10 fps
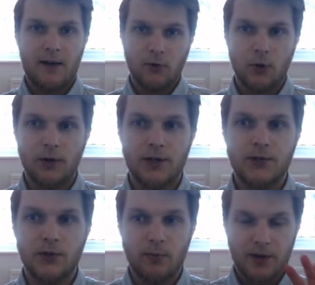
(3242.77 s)
haven't gone
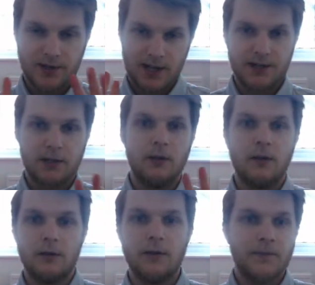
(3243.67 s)
into because that's
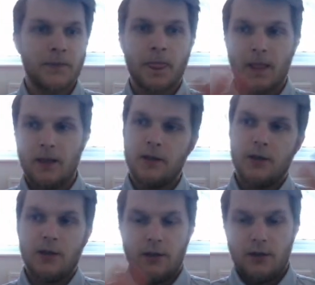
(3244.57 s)
another
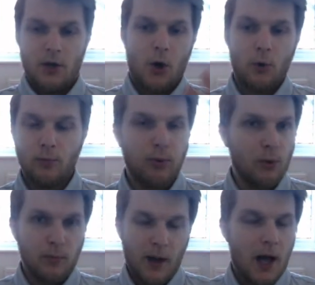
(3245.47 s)
whole
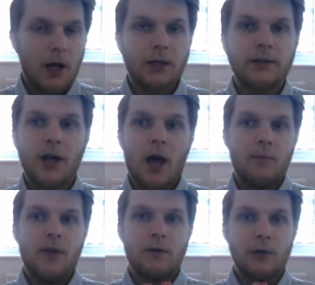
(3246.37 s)
ballpark.
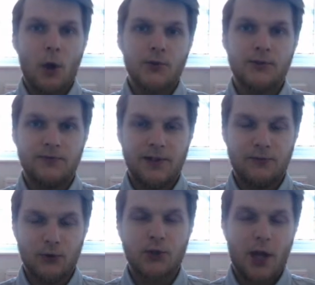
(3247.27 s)
There are lots of
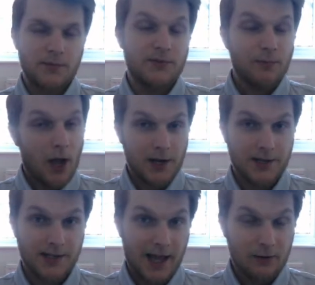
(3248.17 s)
different types of minor
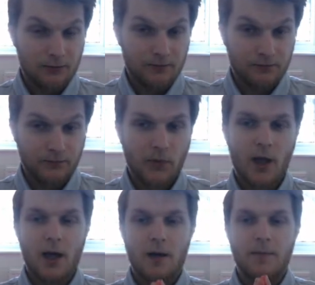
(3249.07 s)
scale,
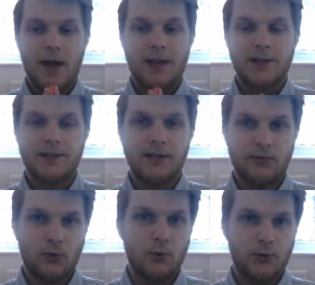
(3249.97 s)
and it's
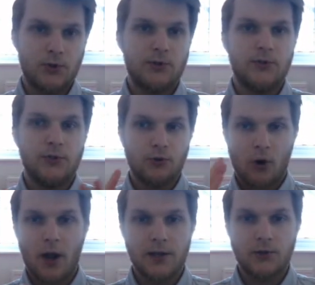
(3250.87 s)
difficult to
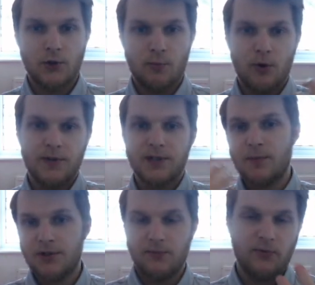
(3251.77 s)
try to put this
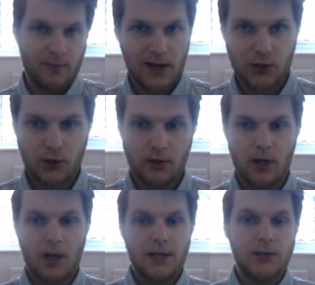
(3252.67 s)
much information
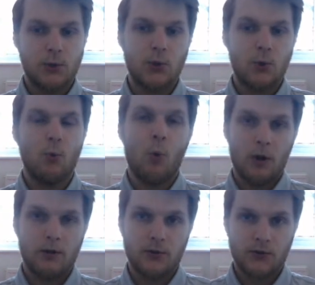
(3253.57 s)
into
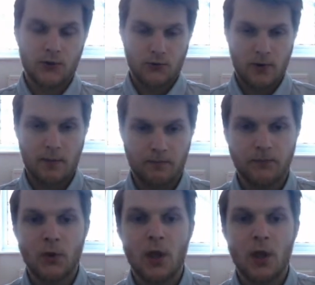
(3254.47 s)
one stream.